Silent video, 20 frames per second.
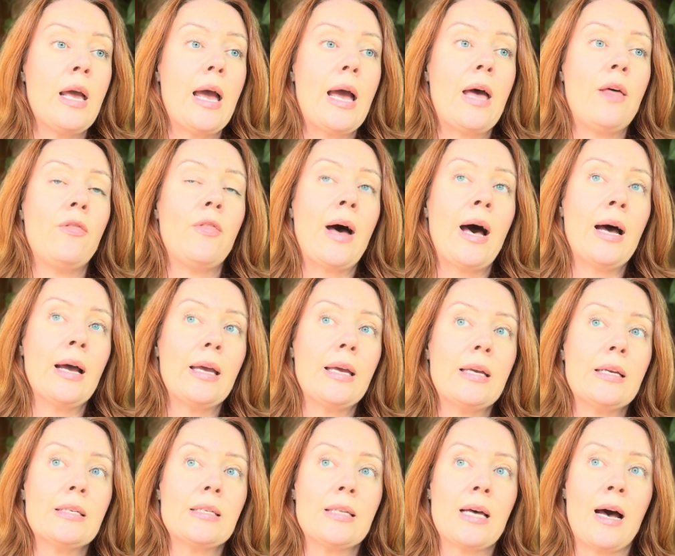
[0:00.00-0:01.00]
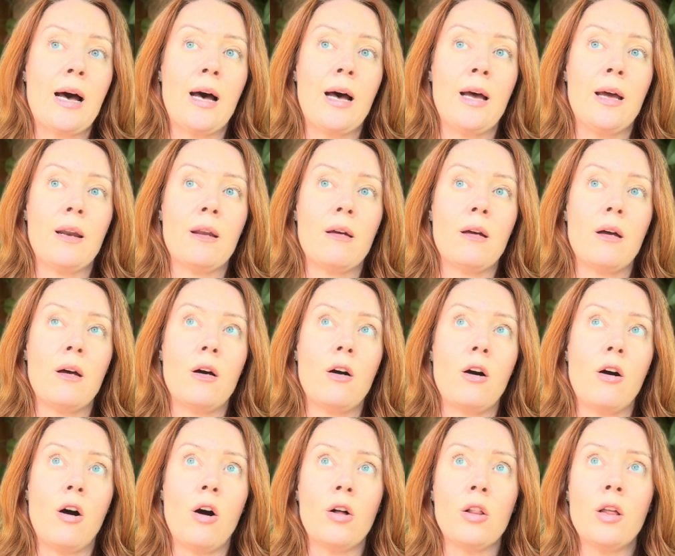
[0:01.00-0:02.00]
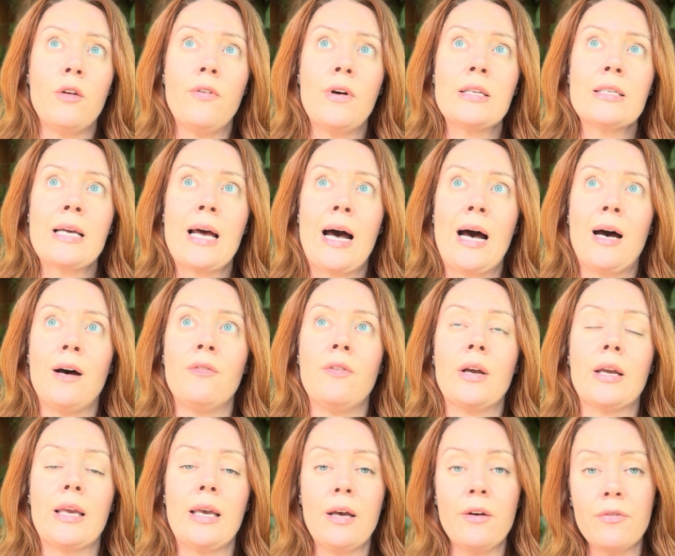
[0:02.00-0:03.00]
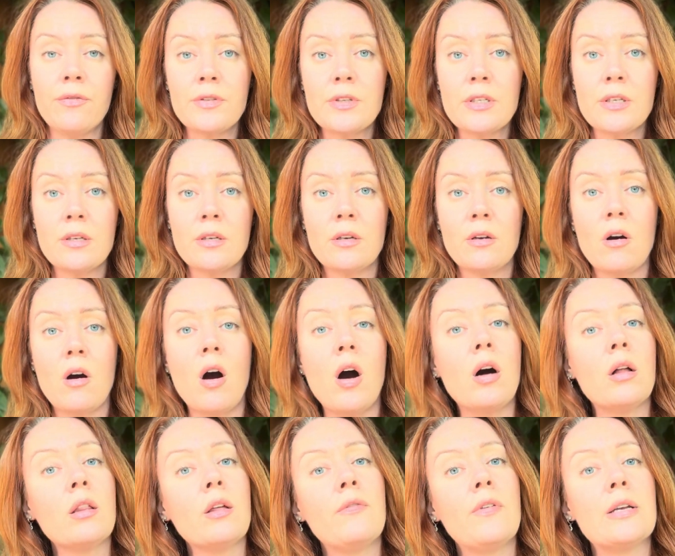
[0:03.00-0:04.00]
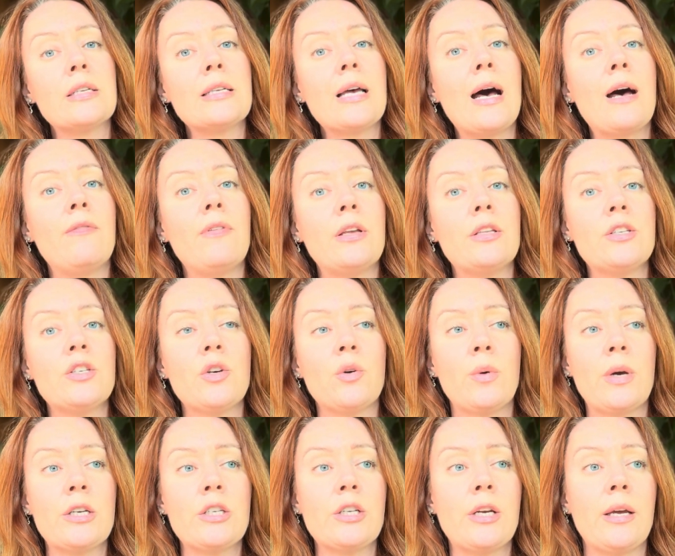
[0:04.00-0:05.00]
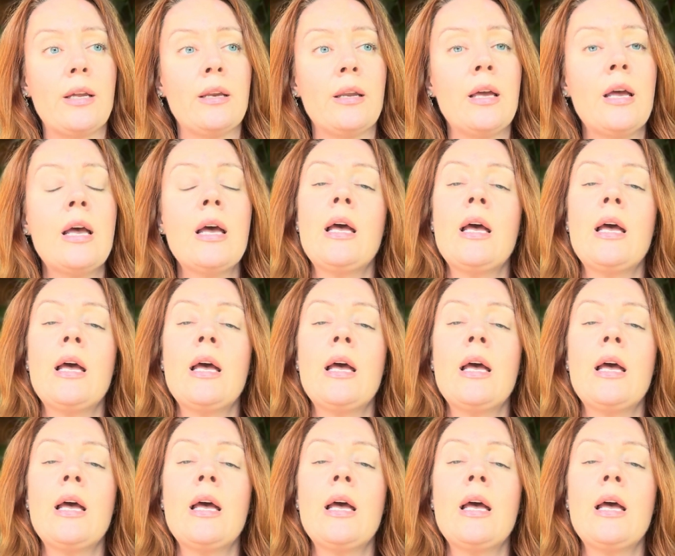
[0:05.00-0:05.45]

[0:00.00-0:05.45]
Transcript: And that is that all of us have a gift. All of us have intuition.